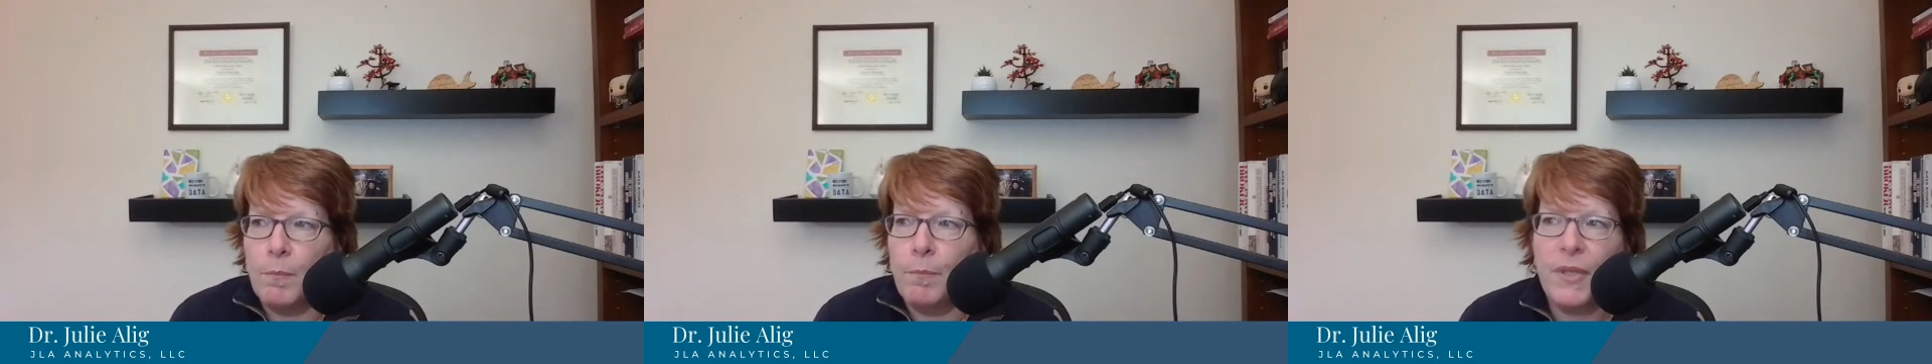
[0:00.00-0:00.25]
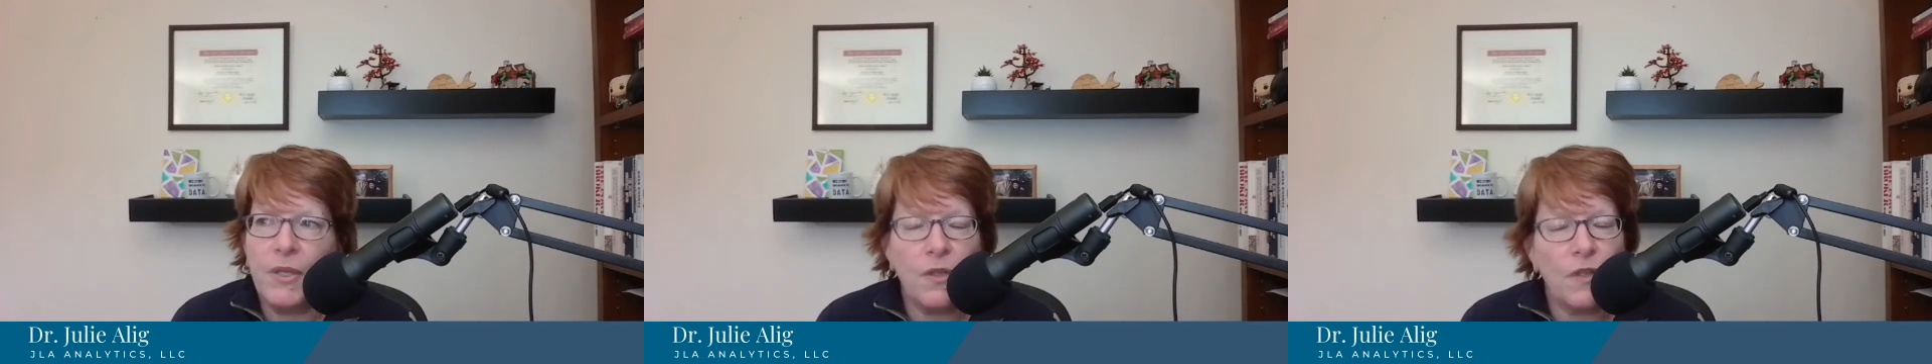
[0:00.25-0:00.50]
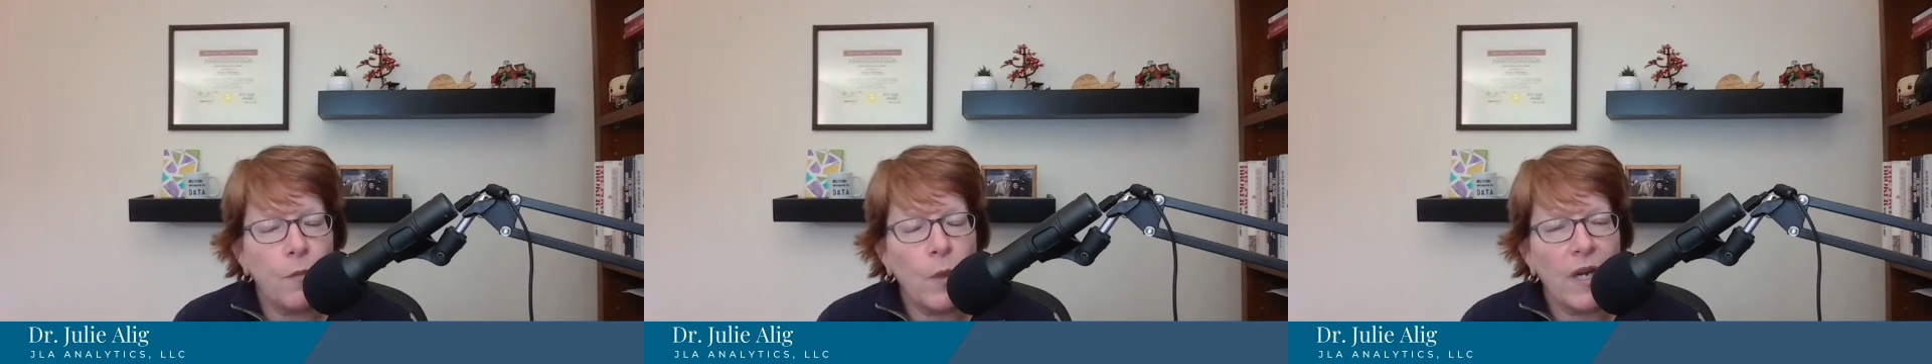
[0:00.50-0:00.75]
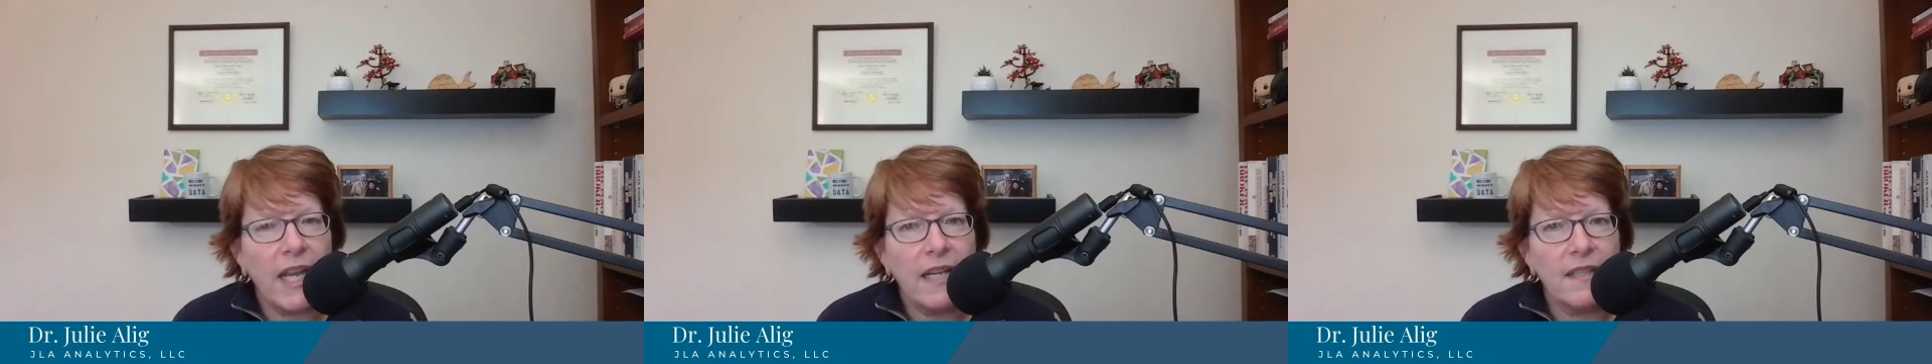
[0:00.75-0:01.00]
build a
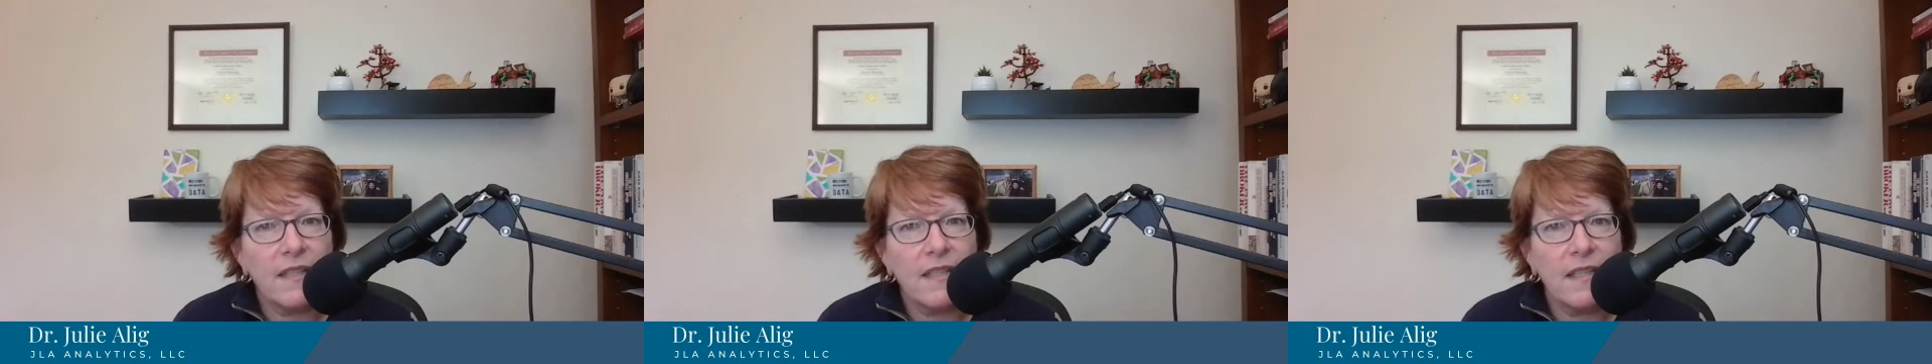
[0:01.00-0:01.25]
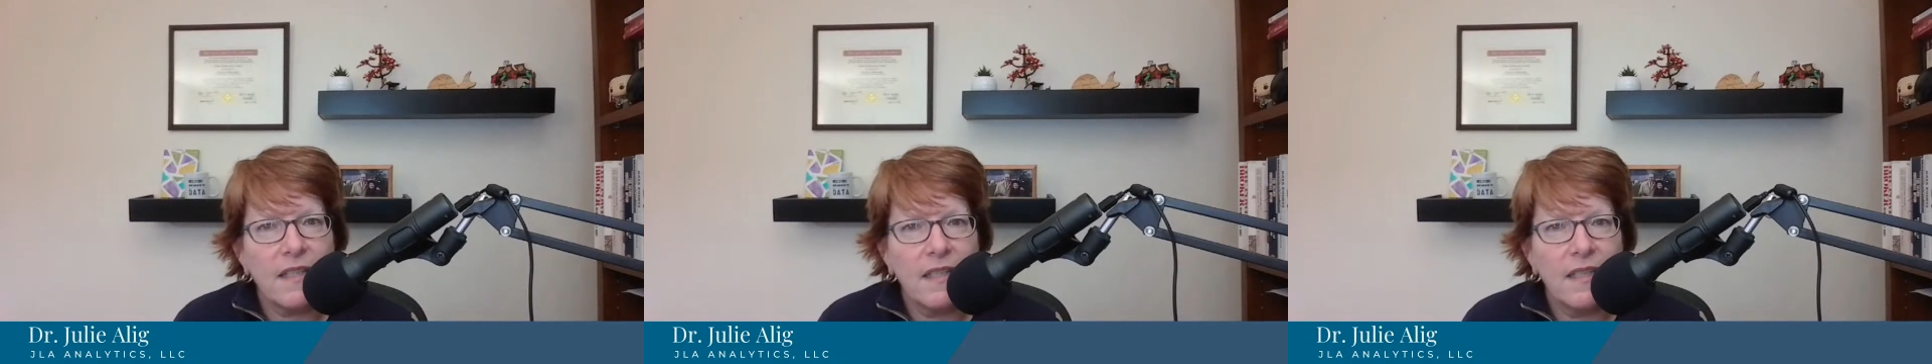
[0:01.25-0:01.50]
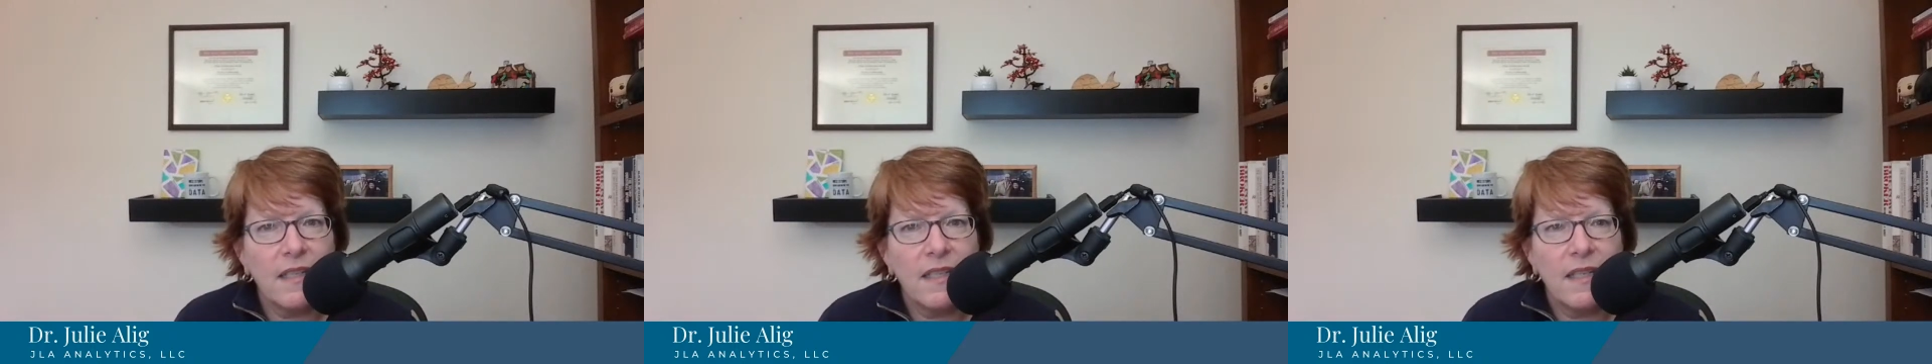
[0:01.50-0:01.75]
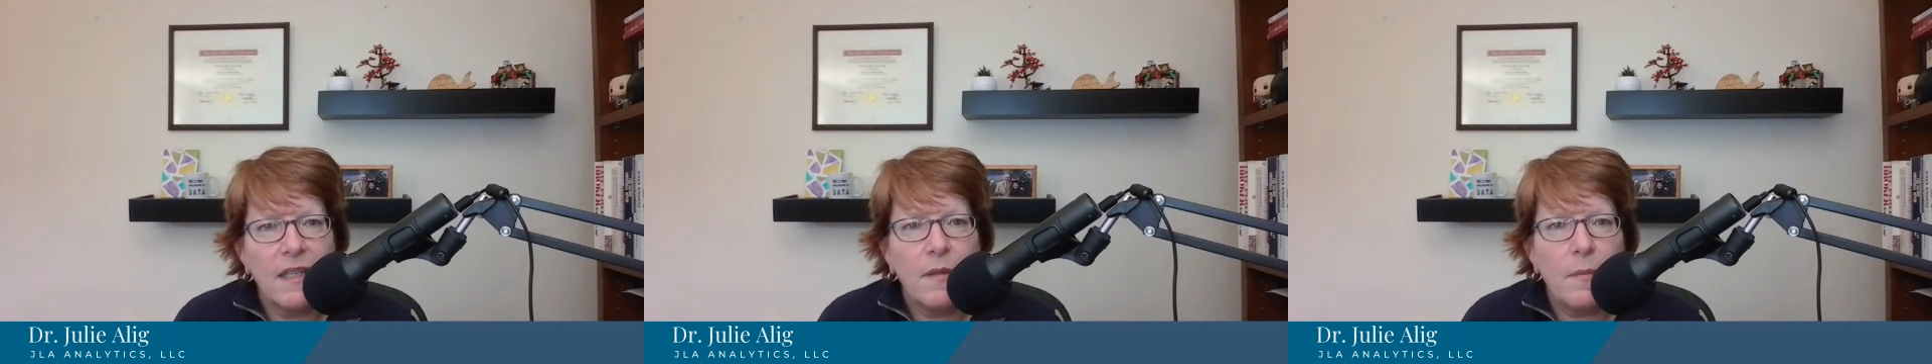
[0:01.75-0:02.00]
forecast,
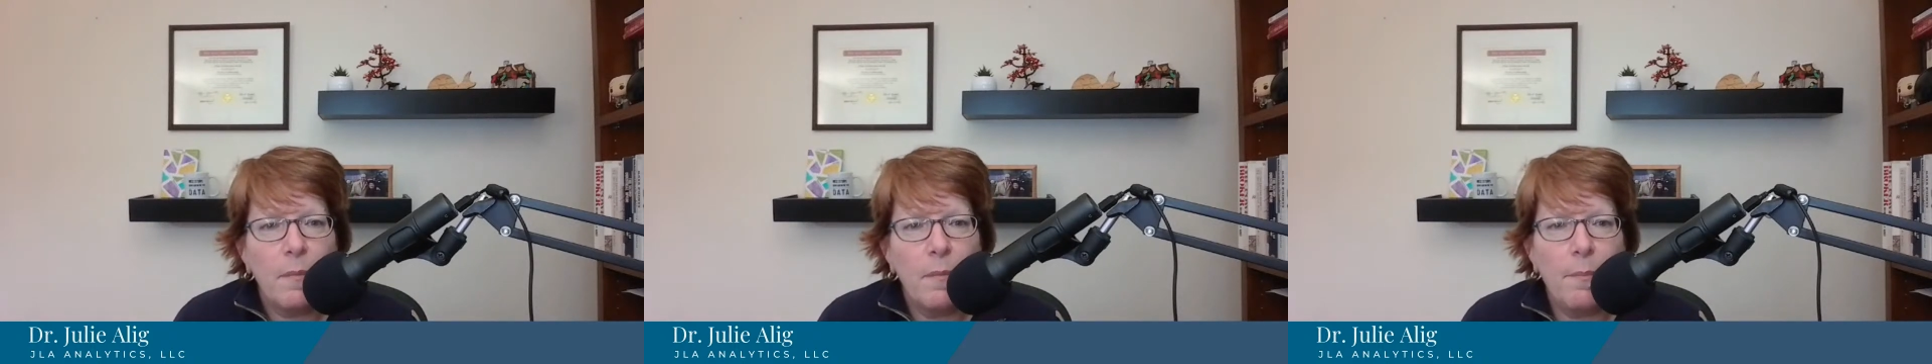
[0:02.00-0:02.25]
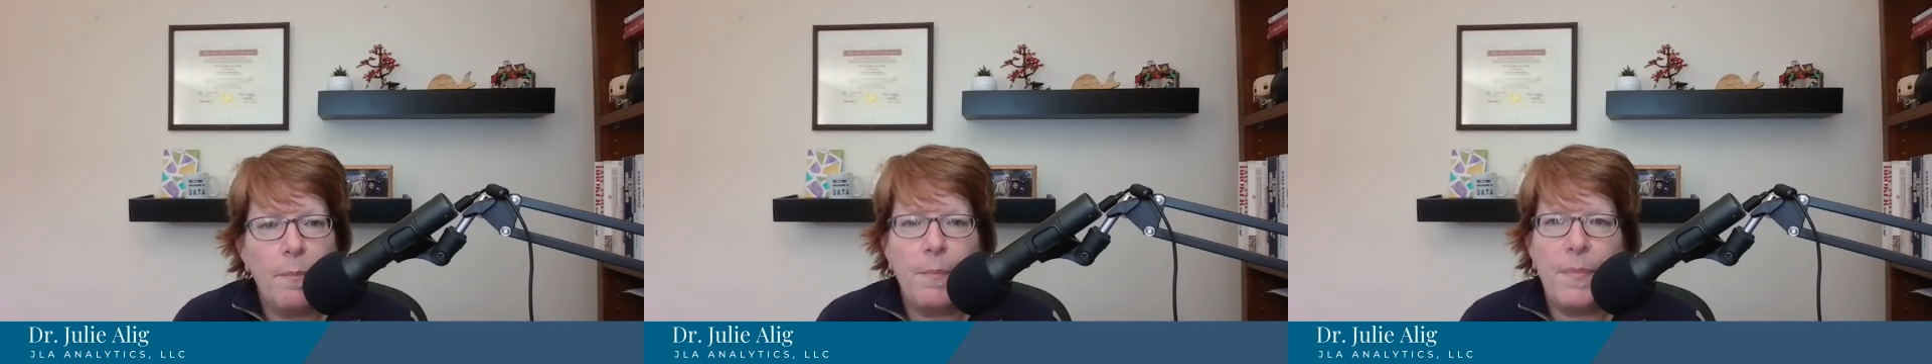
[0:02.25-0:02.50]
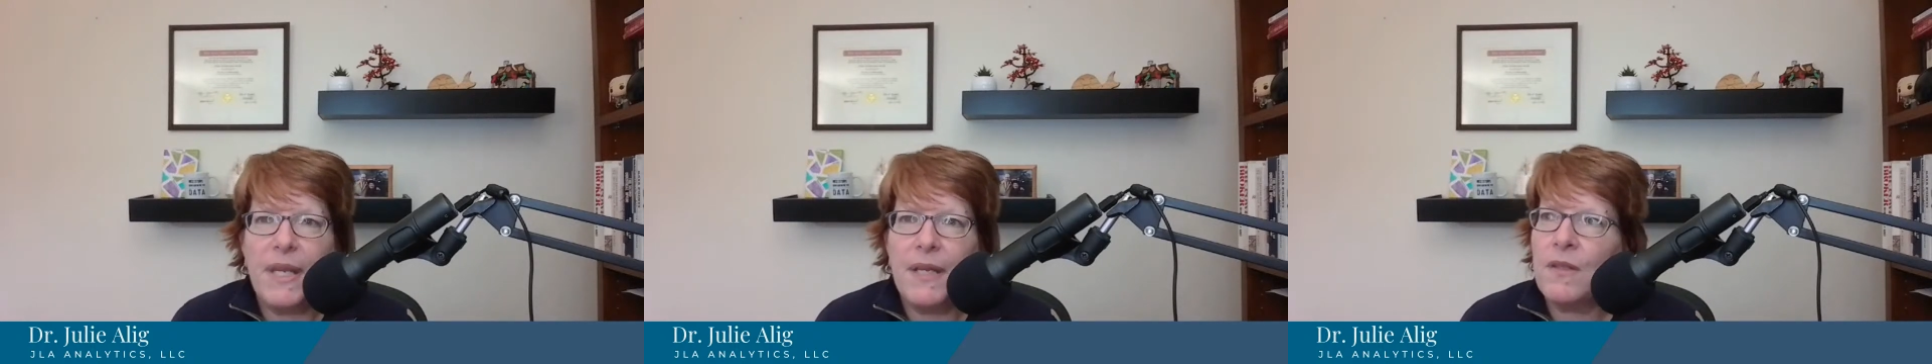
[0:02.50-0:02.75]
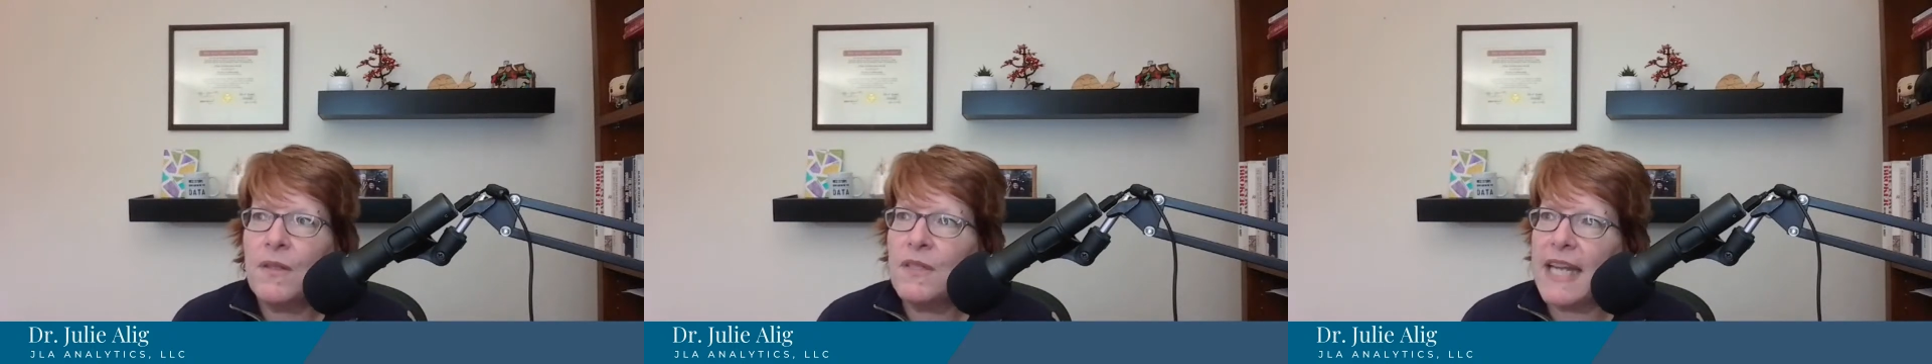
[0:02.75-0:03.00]

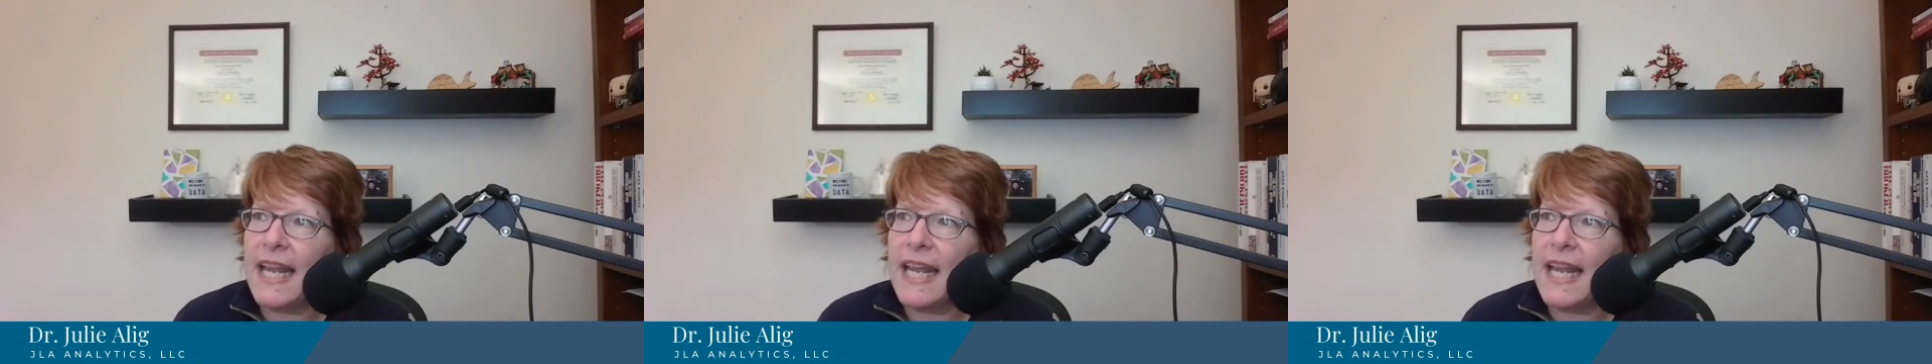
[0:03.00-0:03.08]
build